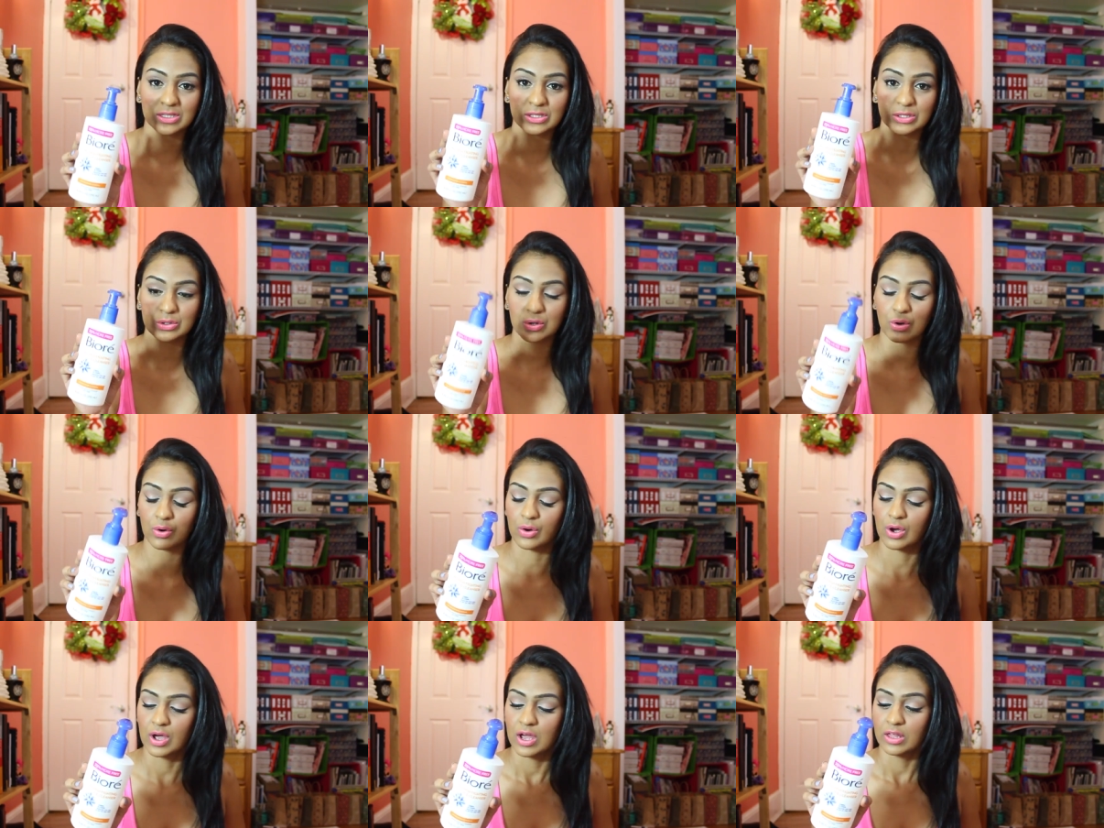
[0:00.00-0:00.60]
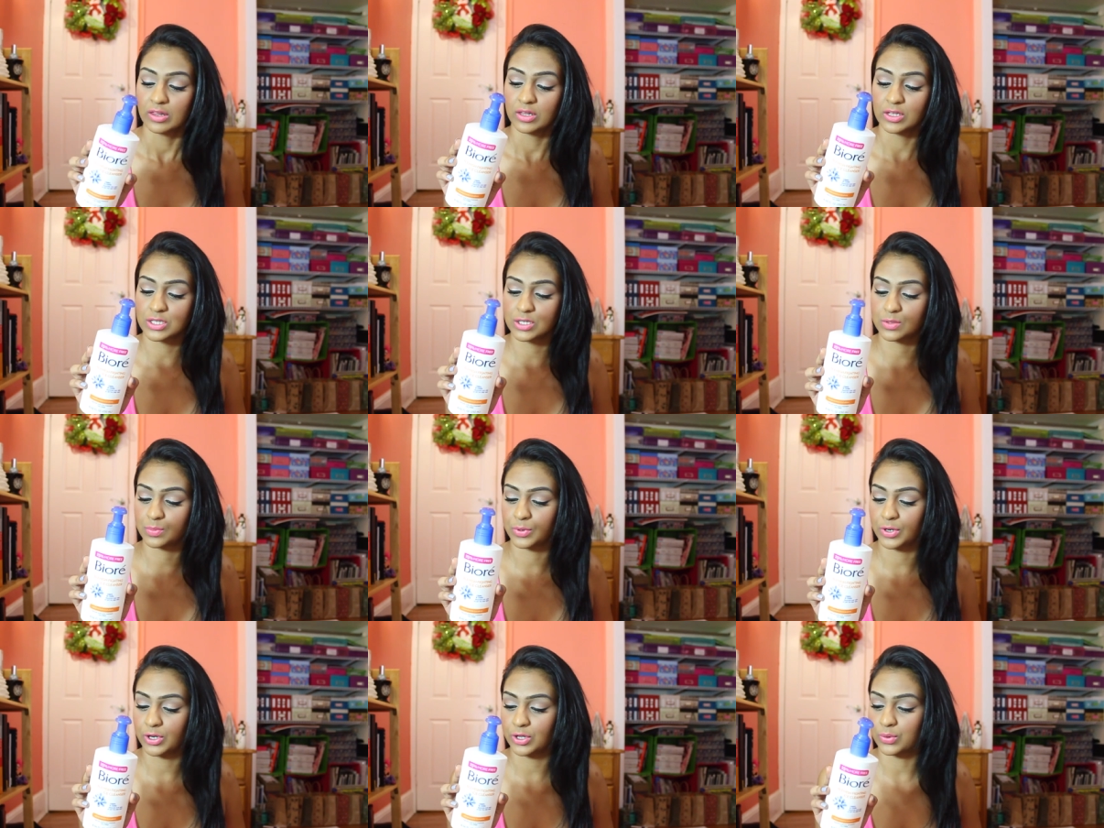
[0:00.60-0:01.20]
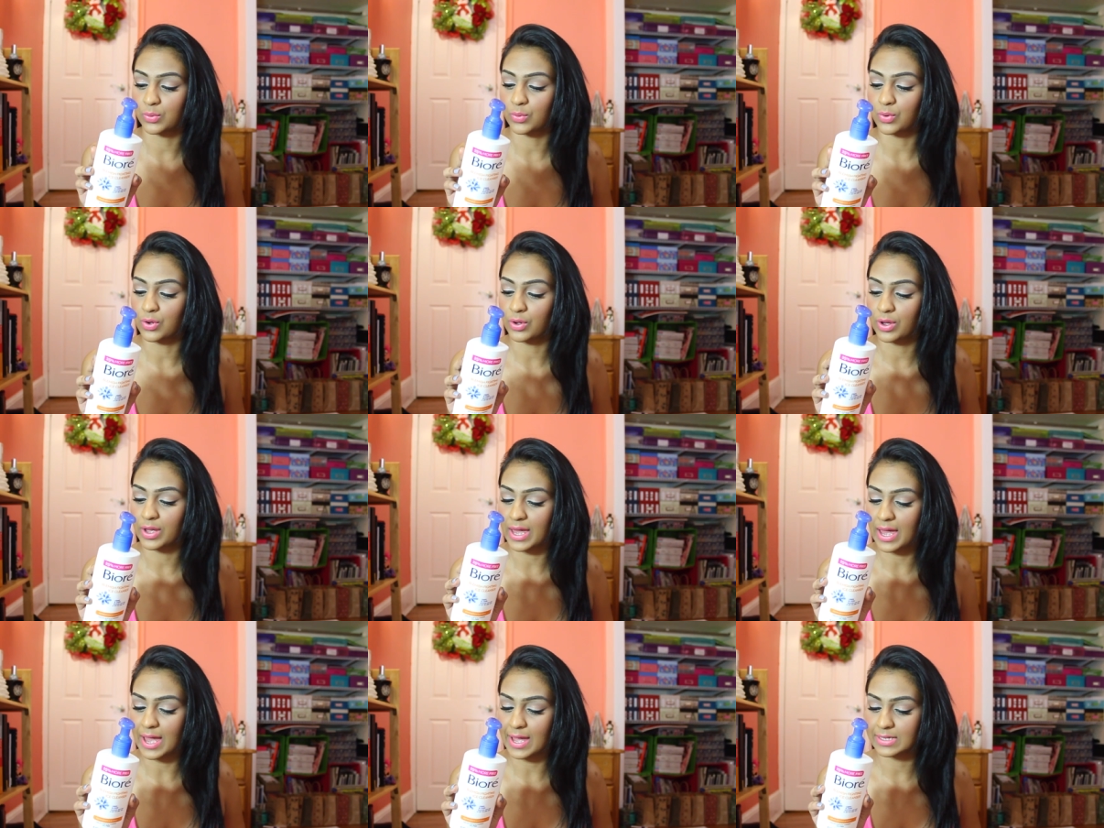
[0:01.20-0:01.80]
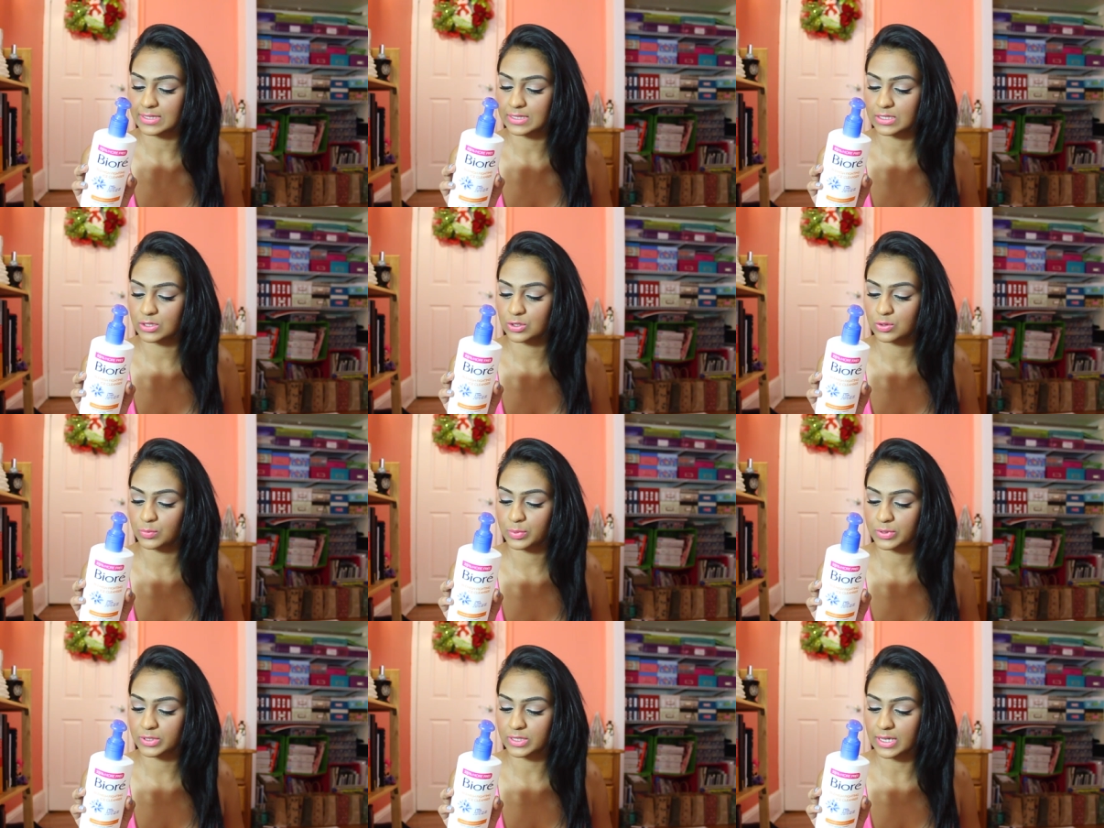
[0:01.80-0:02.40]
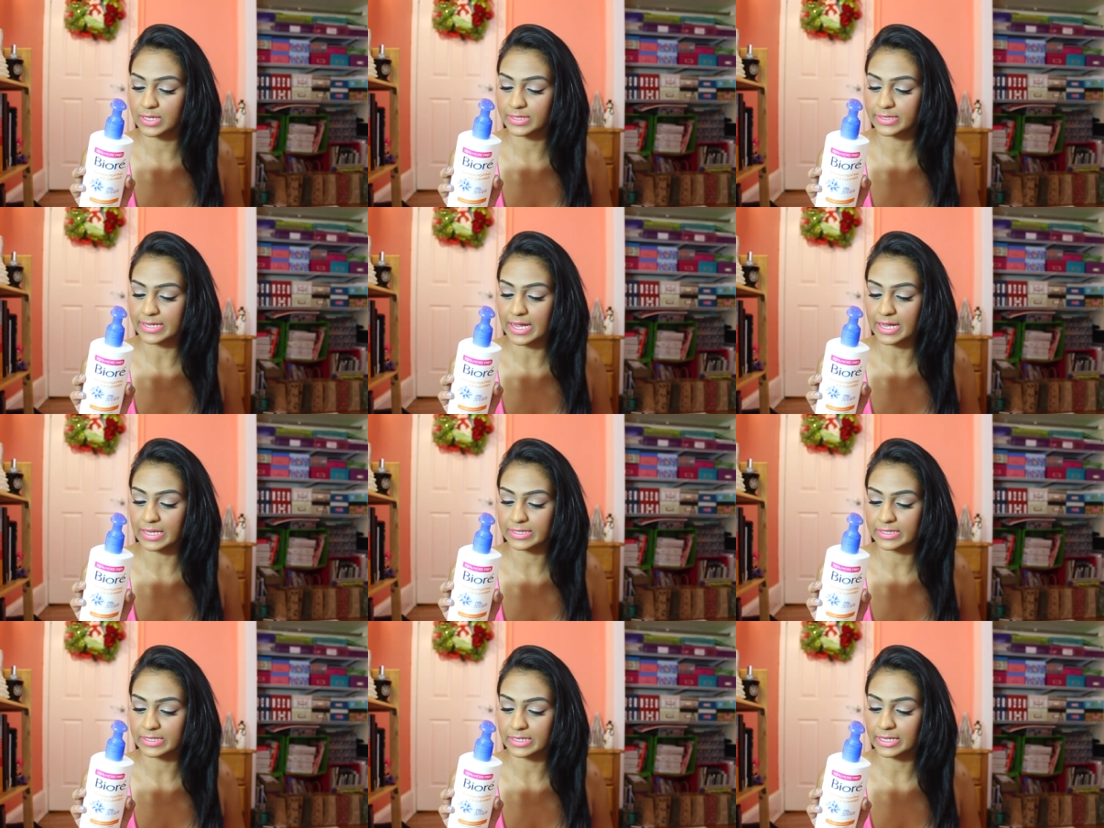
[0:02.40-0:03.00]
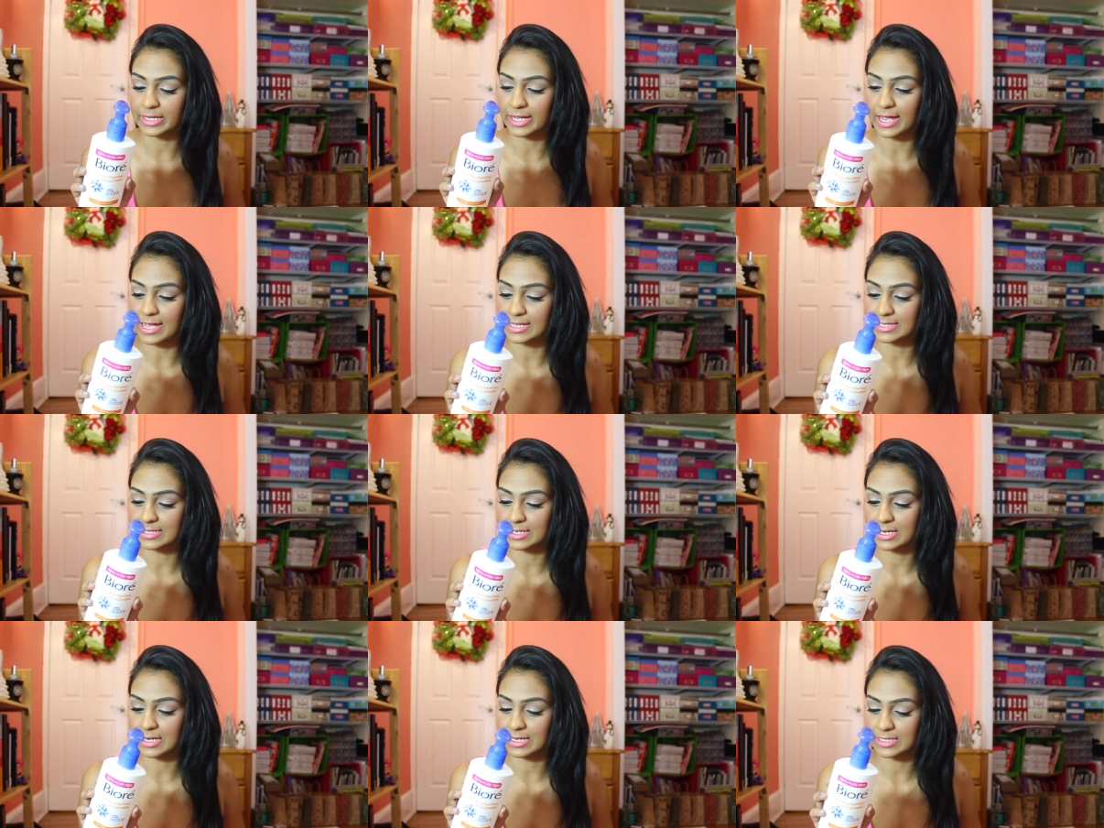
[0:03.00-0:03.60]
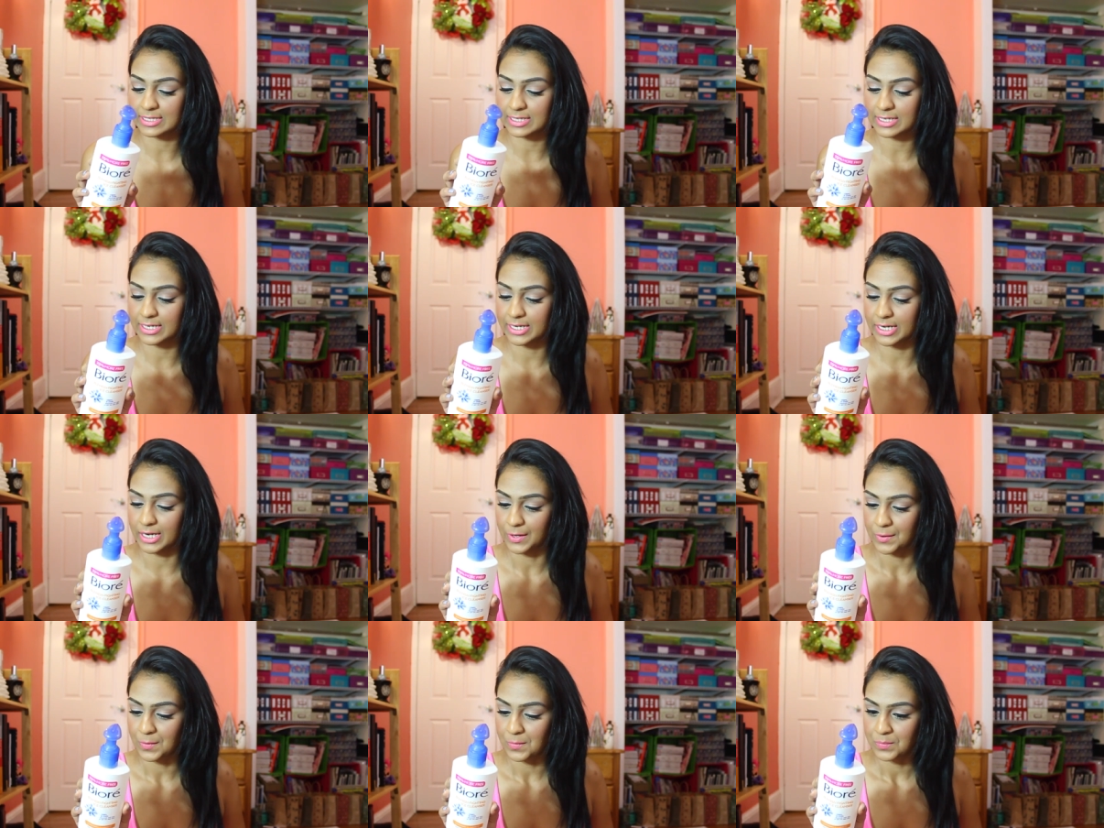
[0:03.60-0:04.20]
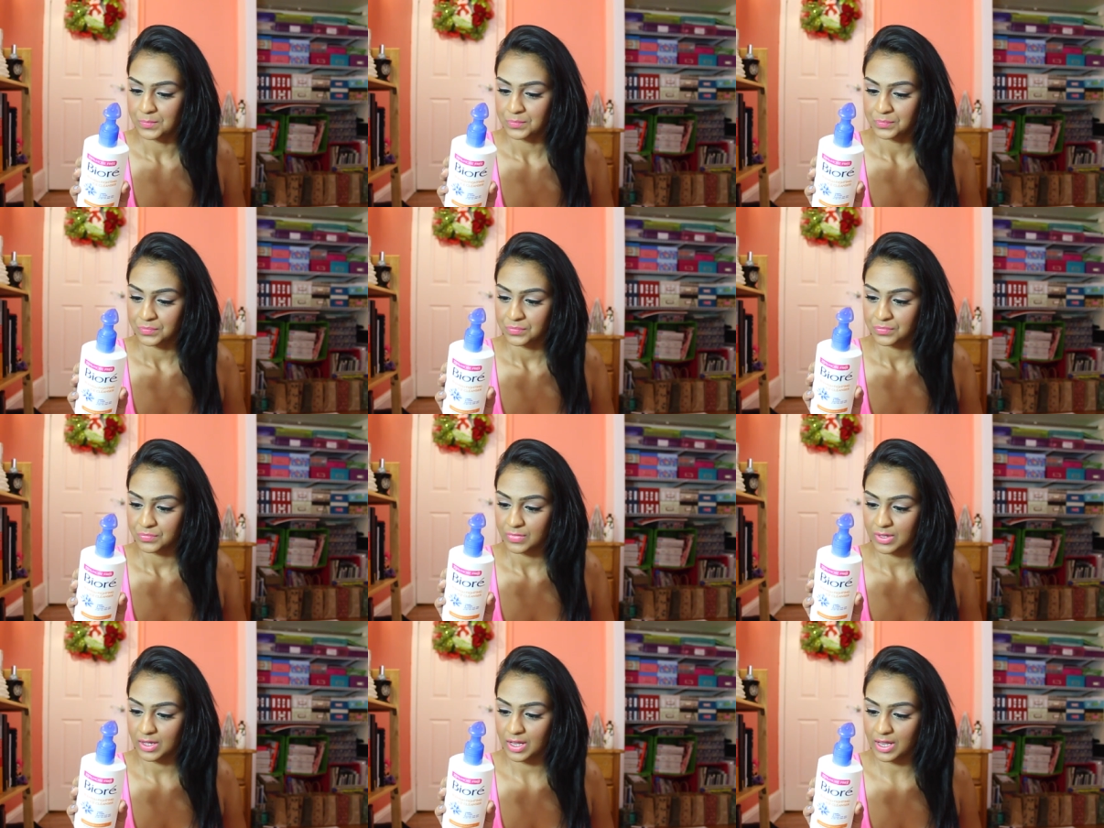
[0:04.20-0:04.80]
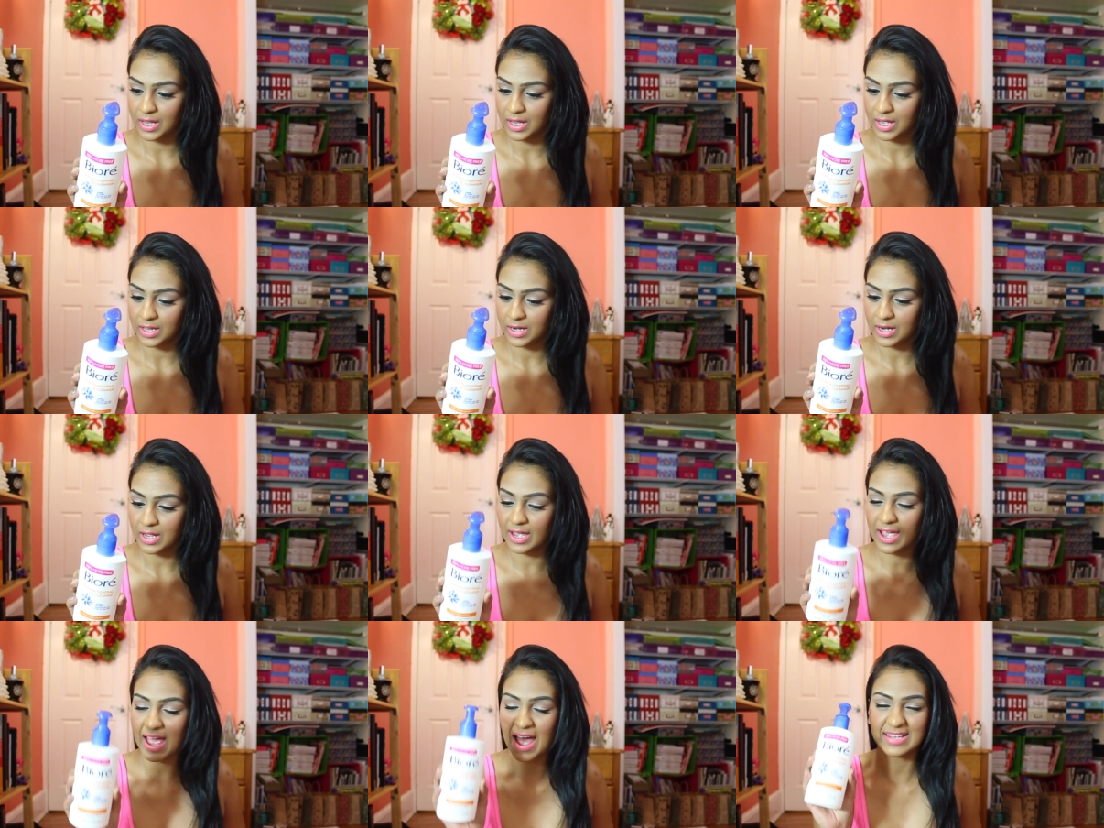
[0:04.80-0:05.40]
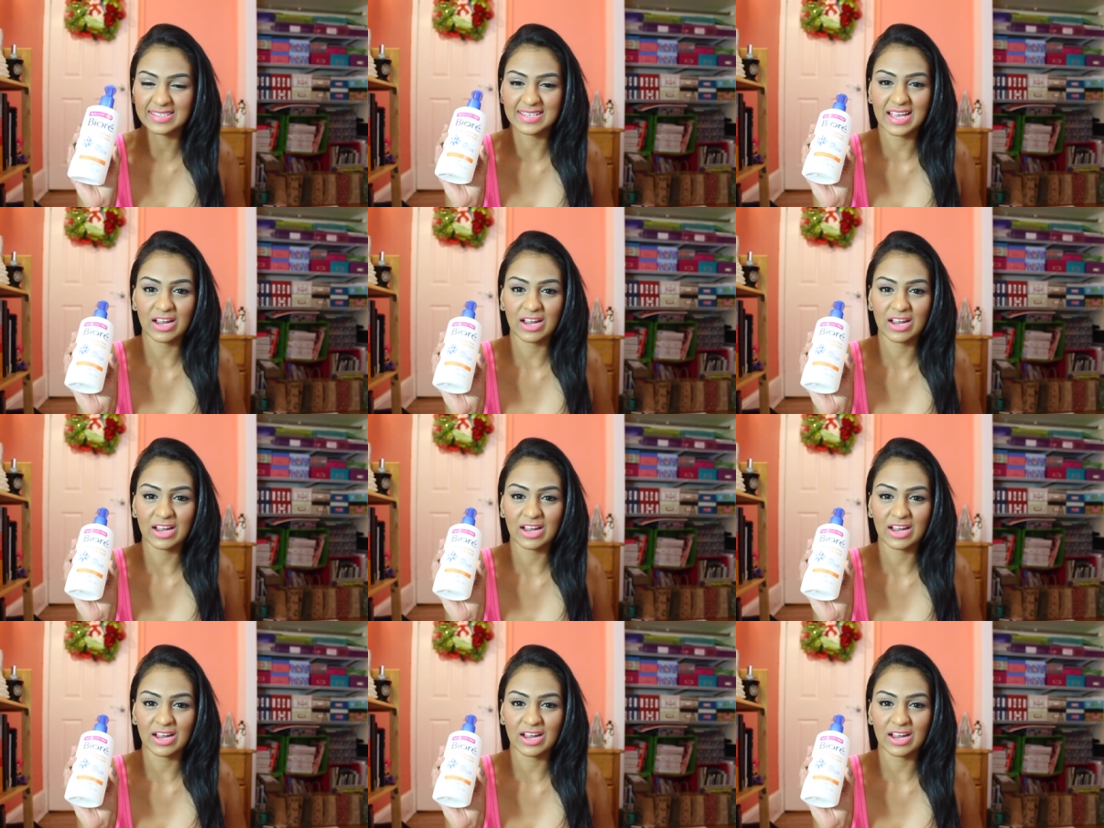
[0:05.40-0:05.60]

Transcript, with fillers: So this is pretty cool. It has 2% salicylic acid inside and it has